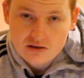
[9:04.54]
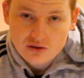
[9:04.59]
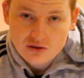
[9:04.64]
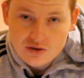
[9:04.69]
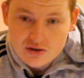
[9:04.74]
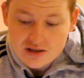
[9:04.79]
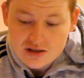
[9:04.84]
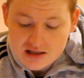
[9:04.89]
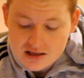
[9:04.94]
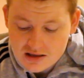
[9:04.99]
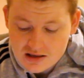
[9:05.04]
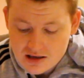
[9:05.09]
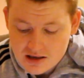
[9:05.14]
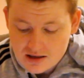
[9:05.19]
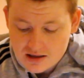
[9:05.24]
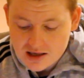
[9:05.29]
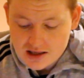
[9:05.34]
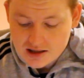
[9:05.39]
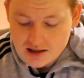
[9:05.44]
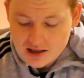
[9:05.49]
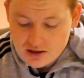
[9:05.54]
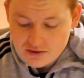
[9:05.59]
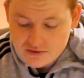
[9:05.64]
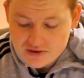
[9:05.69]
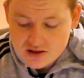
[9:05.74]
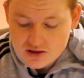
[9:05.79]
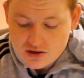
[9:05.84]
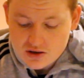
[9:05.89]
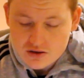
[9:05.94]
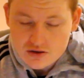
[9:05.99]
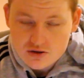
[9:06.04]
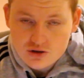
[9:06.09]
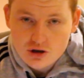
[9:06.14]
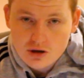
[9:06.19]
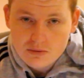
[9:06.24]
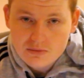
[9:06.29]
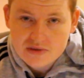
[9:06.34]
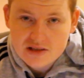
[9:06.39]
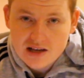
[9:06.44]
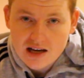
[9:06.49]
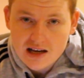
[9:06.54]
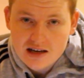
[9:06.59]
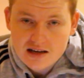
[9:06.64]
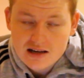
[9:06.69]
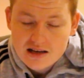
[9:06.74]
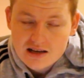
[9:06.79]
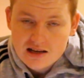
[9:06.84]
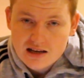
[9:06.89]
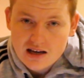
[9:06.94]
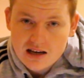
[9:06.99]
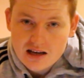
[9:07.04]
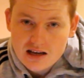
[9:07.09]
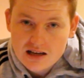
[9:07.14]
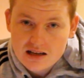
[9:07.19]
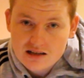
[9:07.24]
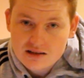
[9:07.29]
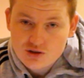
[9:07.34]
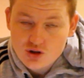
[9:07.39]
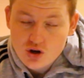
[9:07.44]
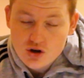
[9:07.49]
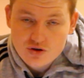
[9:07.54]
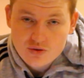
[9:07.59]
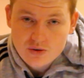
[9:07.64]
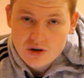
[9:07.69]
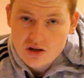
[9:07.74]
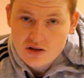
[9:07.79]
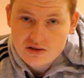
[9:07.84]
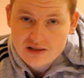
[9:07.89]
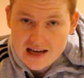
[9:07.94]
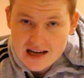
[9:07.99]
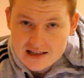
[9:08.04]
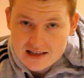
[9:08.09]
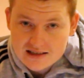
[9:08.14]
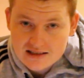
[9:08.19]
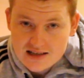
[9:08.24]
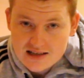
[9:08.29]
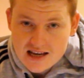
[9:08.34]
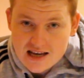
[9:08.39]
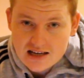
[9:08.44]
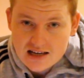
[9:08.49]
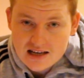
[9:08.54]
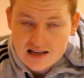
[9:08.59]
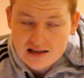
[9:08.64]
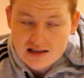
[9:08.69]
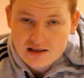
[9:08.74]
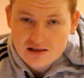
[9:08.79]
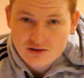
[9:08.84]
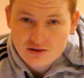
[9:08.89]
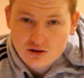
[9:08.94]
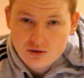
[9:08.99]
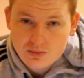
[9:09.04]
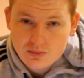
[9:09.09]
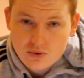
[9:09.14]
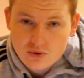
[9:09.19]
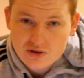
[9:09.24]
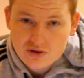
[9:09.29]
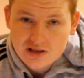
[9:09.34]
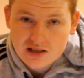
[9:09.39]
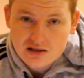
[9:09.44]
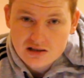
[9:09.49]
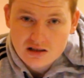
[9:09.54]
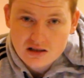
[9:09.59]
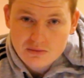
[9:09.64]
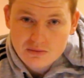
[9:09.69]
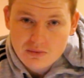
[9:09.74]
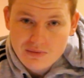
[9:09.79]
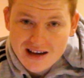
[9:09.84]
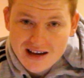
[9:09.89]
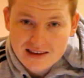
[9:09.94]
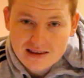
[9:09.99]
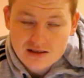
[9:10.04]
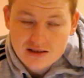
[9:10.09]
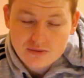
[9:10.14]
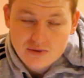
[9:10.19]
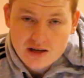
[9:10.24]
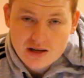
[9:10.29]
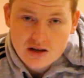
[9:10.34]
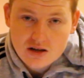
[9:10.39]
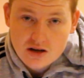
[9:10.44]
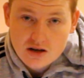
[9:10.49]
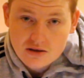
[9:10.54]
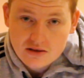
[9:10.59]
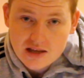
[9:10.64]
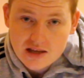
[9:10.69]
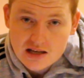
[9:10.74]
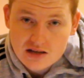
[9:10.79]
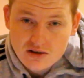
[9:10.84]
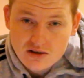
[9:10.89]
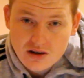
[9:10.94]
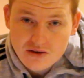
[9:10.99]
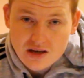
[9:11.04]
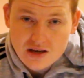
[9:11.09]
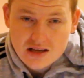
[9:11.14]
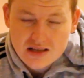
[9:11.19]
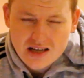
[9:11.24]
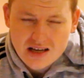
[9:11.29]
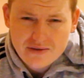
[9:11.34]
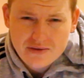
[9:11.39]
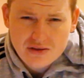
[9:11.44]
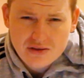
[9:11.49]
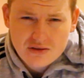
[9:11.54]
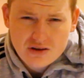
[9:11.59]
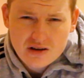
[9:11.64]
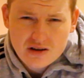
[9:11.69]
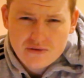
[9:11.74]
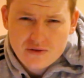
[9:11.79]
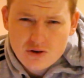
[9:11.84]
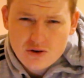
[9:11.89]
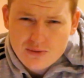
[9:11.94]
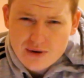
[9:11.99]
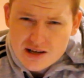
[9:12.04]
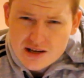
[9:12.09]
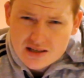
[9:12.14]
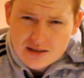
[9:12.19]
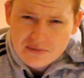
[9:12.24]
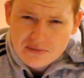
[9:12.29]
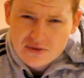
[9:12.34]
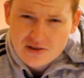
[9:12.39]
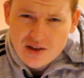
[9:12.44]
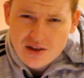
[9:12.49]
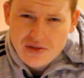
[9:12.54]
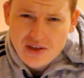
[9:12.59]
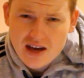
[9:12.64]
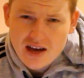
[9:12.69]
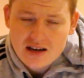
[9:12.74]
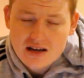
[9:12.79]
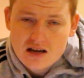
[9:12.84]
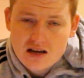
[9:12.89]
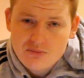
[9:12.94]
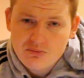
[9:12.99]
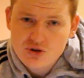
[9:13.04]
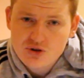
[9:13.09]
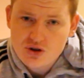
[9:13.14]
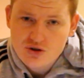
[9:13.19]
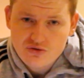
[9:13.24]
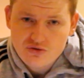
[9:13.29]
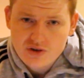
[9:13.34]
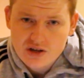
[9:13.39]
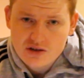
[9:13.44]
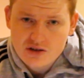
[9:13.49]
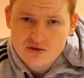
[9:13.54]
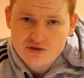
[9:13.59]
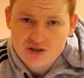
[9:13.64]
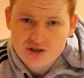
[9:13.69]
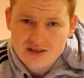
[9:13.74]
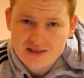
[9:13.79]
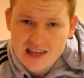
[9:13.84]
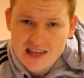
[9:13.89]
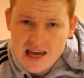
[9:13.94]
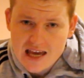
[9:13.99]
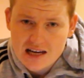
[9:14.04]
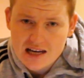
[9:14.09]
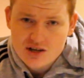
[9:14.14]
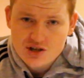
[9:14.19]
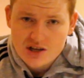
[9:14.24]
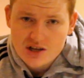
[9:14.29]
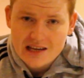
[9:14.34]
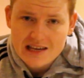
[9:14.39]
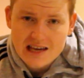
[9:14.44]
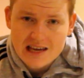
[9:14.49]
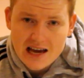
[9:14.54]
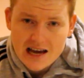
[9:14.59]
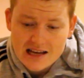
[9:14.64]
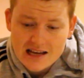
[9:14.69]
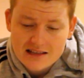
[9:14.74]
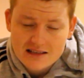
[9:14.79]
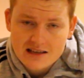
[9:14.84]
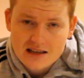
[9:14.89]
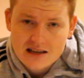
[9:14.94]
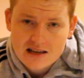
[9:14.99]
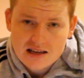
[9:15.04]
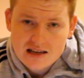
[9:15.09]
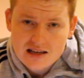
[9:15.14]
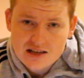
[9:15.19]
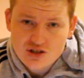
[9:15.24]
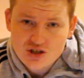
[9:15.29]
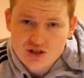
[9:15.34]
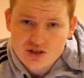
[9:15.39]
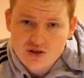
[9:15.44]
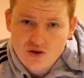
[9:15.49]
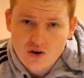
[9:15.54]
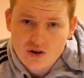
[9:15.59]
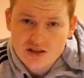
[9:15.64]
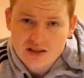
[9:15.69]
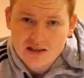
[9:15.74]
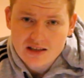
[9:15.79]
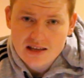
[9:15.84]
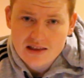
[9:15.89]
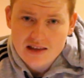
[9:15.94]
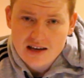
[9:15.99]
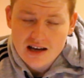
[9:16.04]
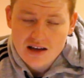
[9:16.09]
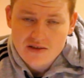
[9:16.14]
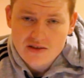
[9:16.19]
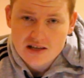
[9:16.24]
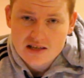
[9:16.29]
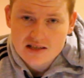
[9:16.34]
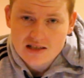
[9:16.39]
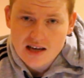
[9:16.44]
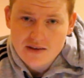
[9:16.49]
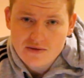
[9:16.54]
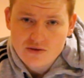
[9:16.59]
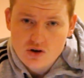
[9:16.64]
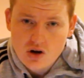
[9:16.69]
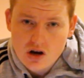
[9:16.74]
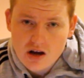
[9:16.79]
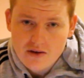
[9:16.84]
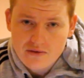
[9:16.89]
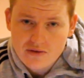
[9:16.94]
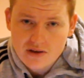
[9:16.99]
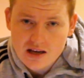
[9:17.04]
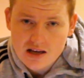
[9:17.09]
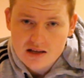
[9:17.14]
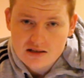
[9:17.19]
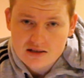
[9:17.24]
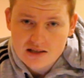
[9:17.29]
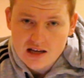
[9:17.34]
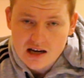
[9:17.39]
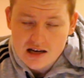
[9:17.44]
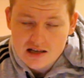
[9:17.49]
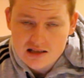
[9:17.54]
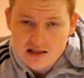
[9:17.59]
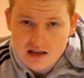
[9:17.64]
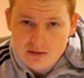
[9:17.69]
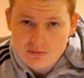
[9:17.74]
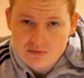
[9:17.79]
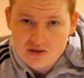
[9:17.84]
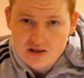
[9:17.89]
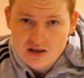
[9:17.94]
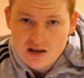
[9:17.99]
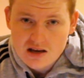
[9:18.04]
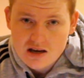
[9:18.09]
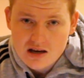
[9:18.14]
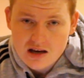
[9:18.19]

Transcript: losing, and they obviously got the job done. Josh Reynolds, outstanding. Luke Brooks is going to be back this week. I don't think so. I think he's out for 3 to 4 weeks, something like that. But Josh Reynolds, just the energy he adds, it's just constantly there. I think he saved a try against Tarek Sims.